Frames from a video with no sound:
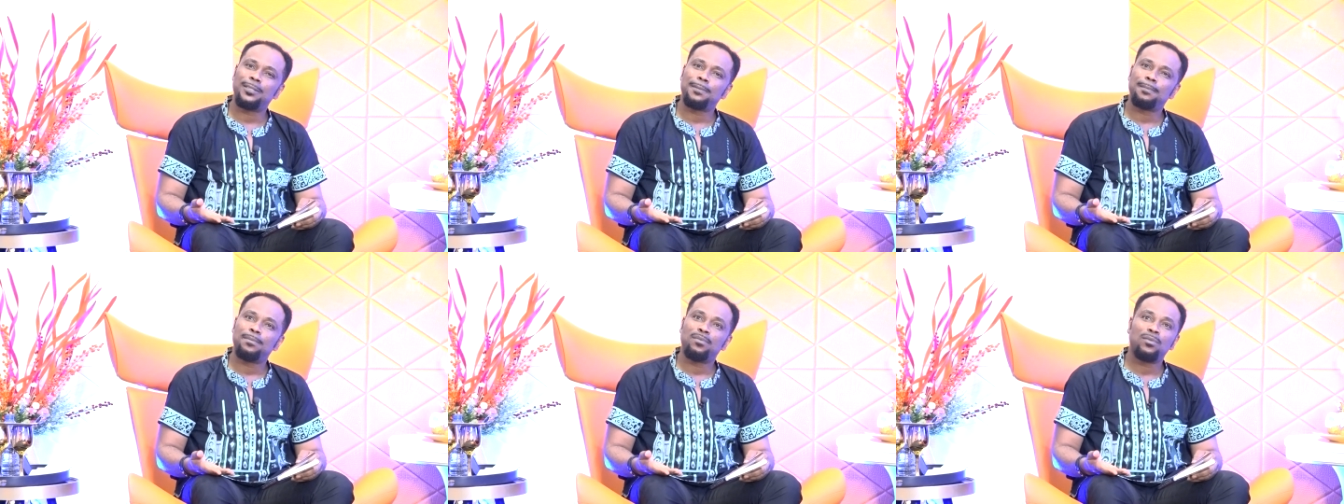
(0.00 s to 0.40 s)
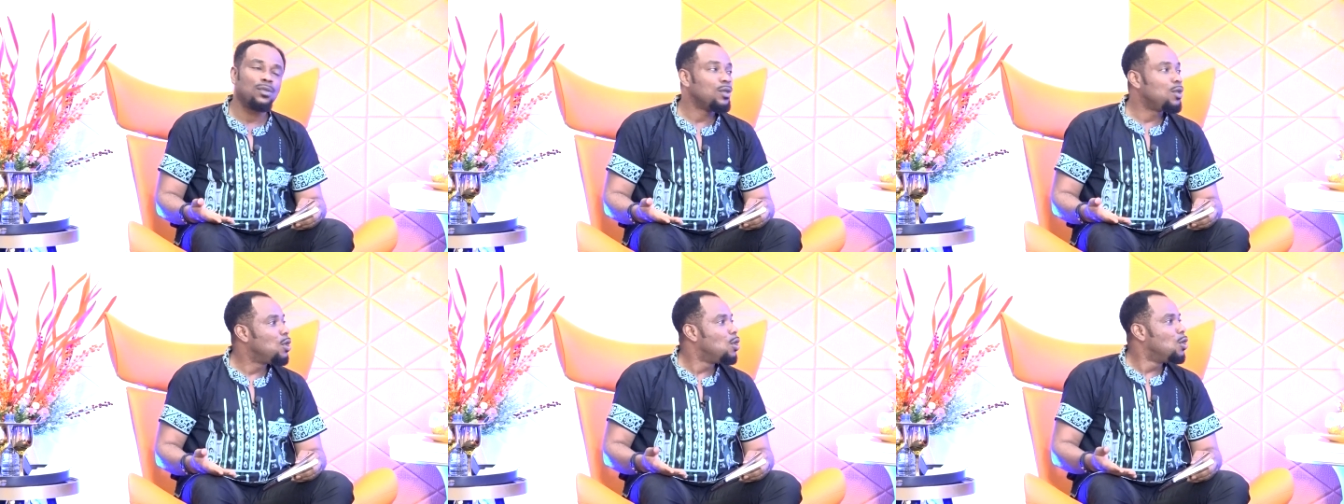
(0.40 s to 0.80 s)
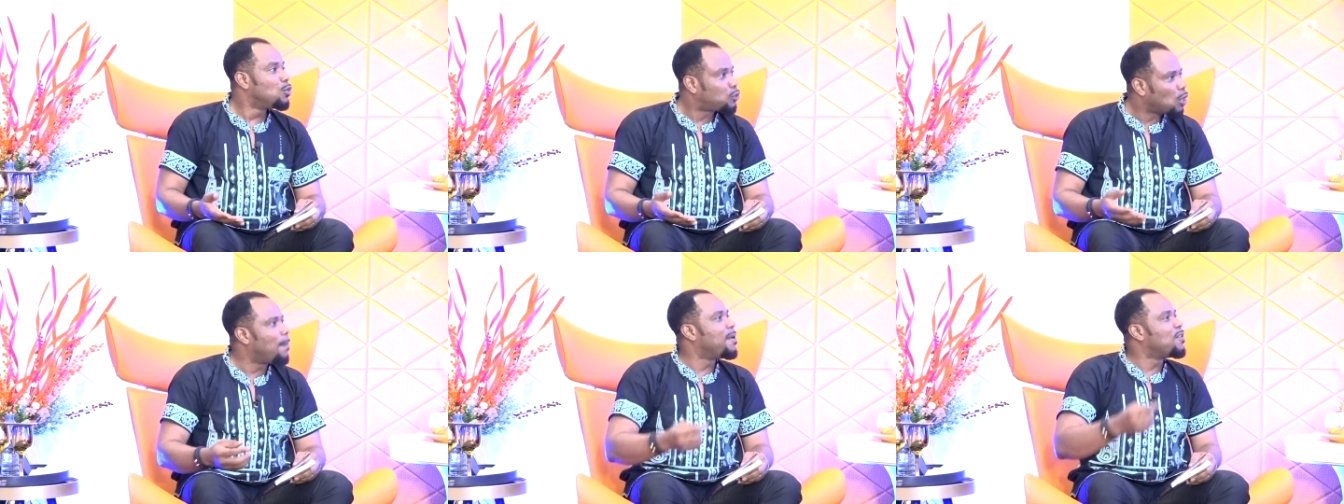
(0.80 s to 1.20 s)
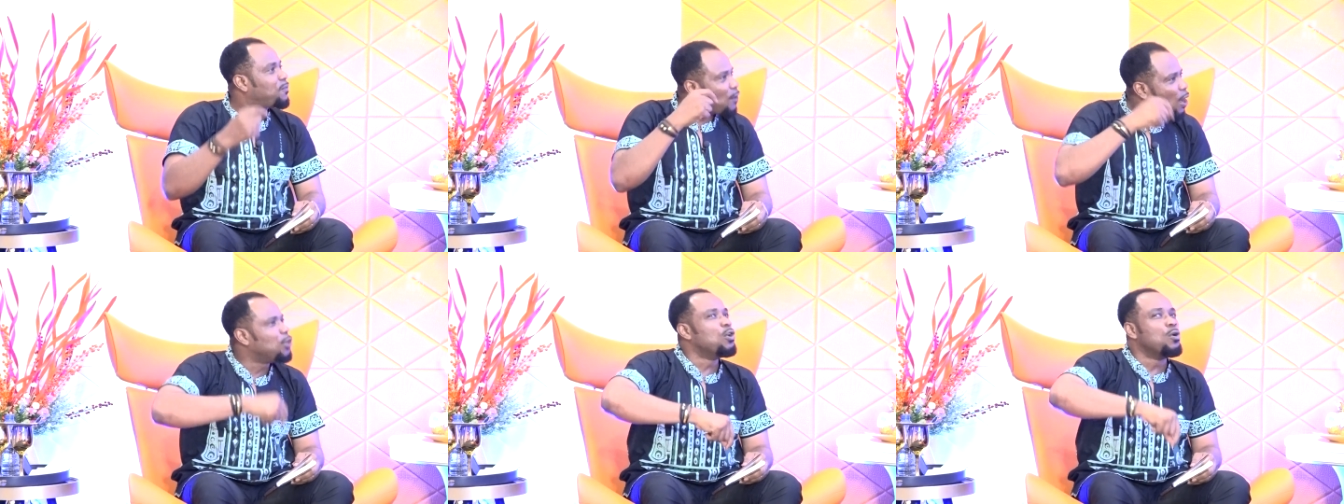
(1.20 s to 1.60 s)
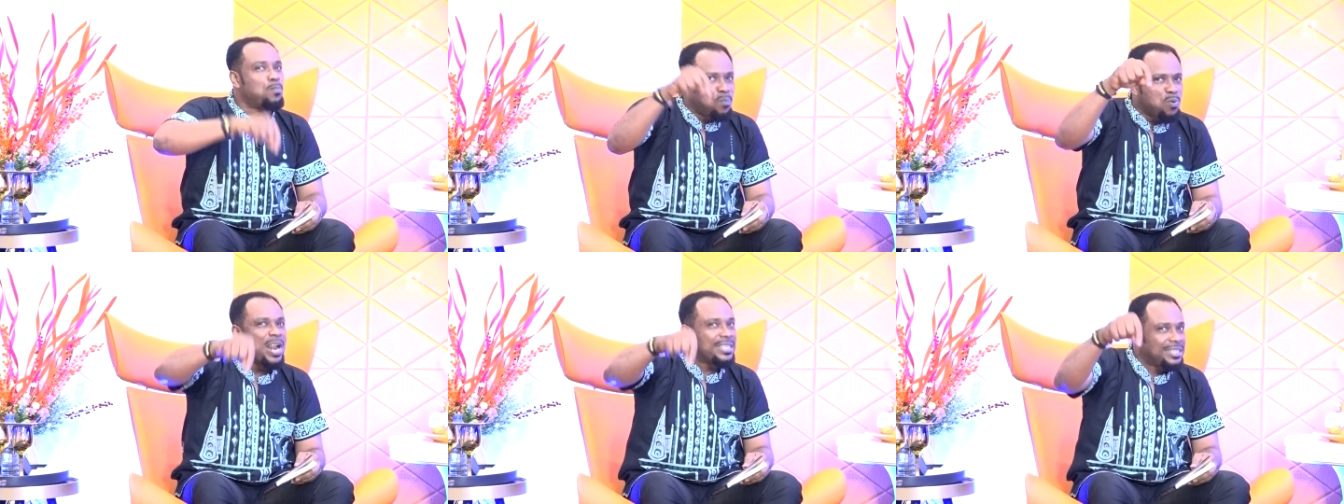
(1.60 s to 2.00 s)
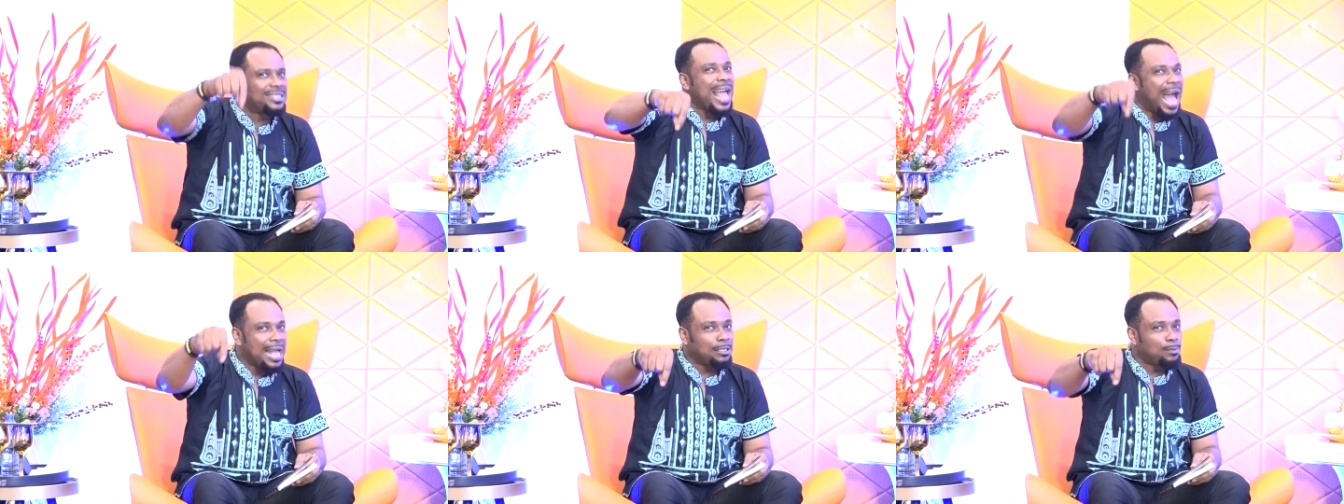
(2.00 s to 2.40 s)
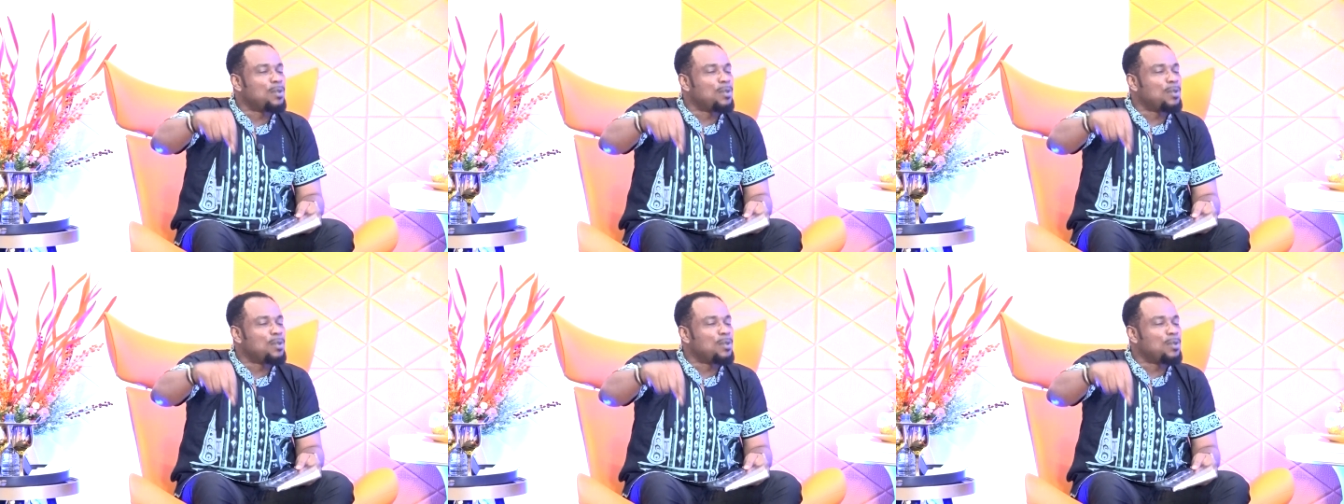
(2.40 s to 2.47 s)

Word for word: True. So before you preach that,